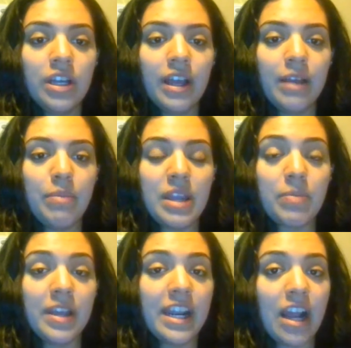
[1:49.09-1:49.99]
and make
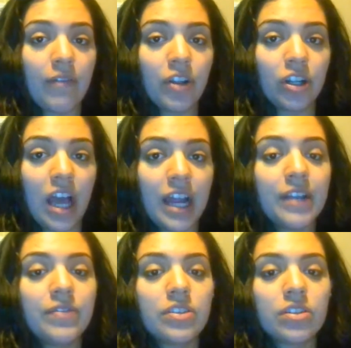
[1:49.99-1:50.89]
meaning of their
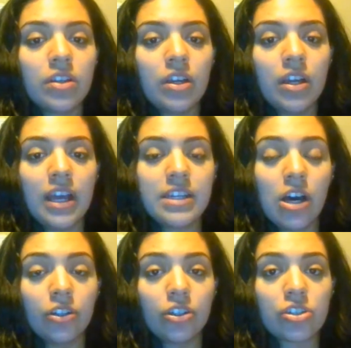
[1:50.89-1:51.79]
lives and
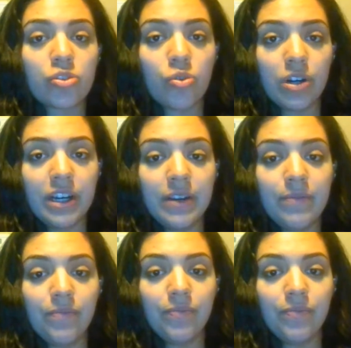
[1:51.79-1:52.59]
tell their story,